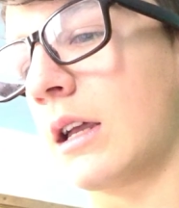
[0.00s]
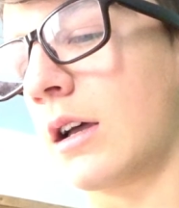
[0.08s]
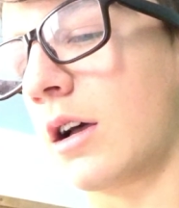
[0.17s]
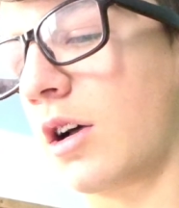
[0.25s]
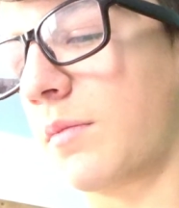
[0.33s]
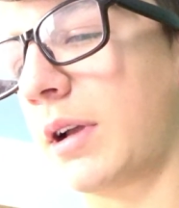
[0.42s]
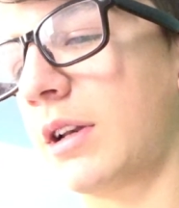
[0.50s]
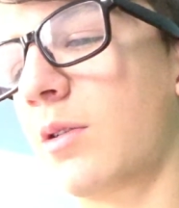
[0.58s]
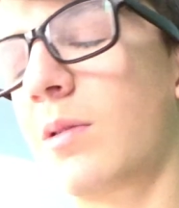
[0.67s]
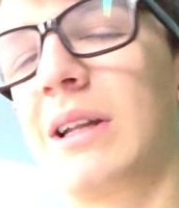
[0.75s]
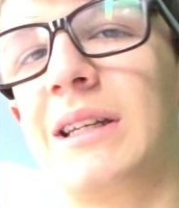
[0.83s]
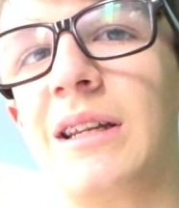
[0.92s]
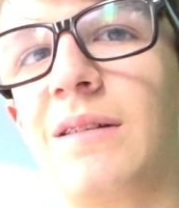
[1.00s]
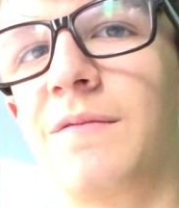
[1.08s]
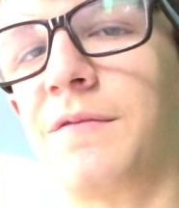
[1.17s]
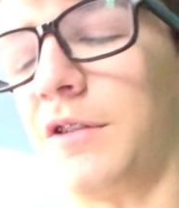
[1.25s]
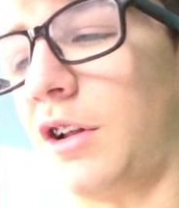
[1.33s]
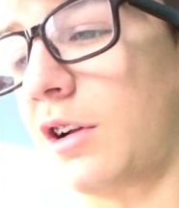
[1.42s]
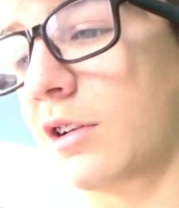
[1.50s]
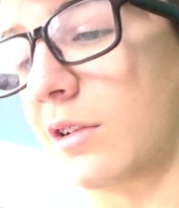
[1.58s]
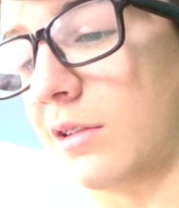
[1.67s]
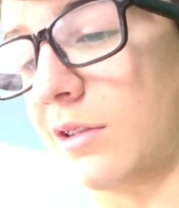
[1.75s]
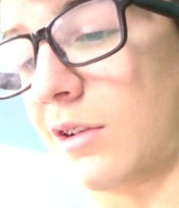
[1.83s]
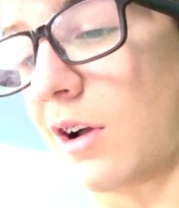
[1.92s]
Um, I know I didn't vlog a
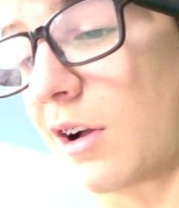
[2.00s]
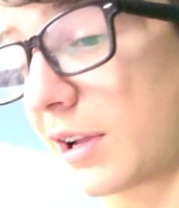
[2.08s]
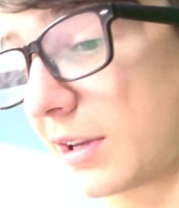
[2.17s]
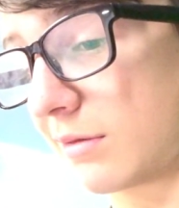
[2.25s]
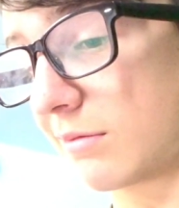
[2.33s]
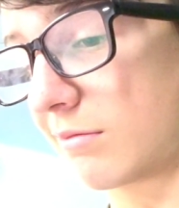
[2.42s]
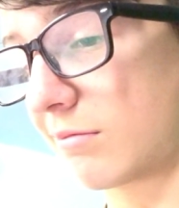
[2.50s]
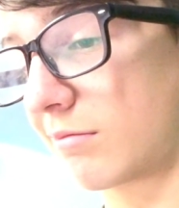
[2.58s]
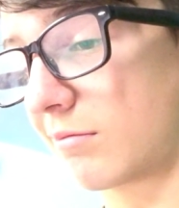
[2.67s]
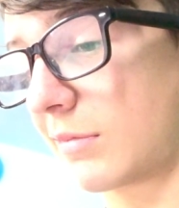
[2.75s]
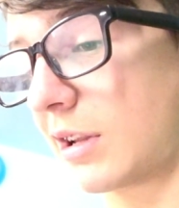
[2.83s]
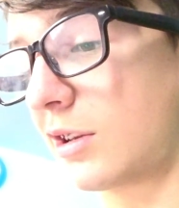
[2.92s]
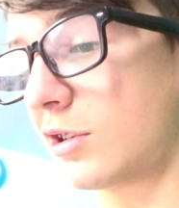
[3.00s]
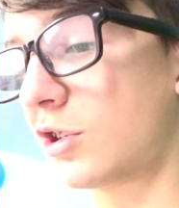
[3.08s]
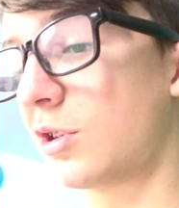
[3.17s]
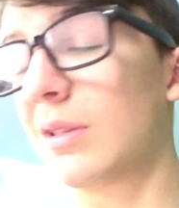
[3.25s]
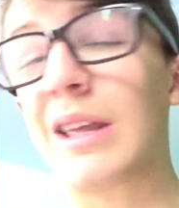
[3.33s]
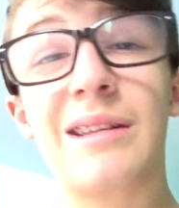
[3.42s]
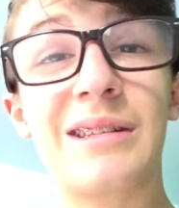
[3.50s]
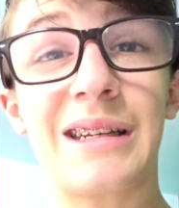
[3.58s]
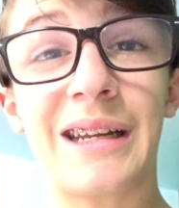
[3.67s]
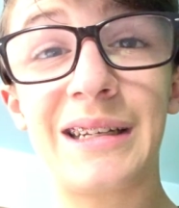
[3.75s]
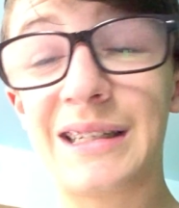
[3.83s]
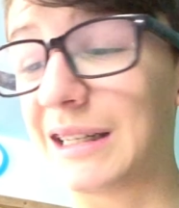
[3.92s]
lot in
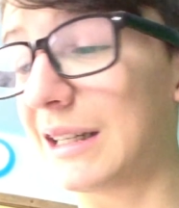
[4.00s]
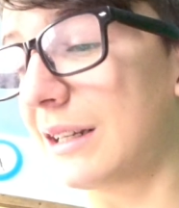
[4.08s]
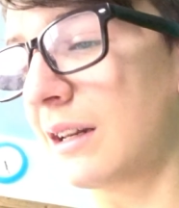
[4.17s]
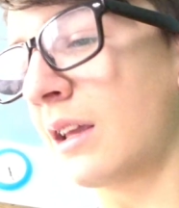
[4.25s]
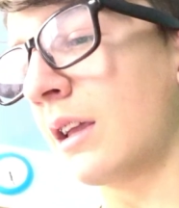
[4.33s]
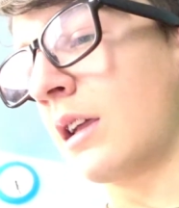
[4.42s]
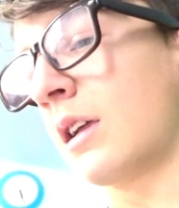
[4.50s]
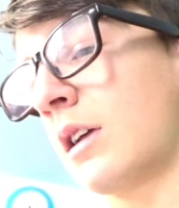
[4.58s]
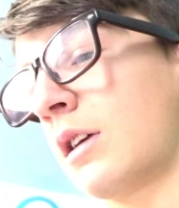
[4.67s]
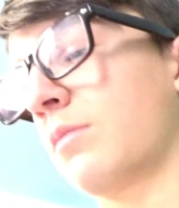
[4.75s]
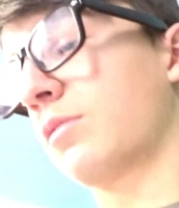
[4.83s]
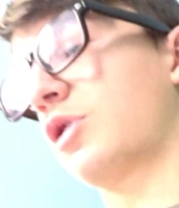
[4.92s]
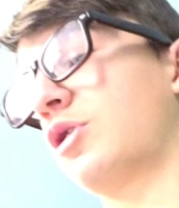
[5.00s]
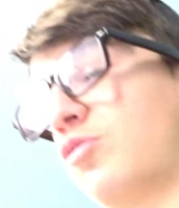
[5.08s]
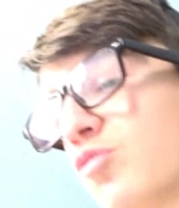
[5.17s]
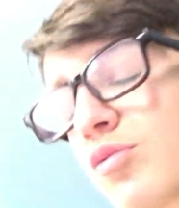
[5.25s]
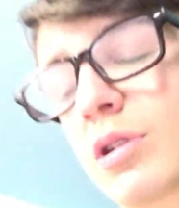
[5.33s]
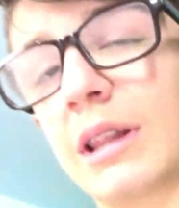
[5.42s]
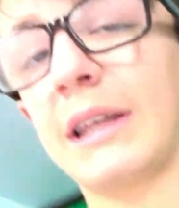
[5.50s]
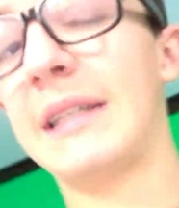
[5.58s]
2019, which is really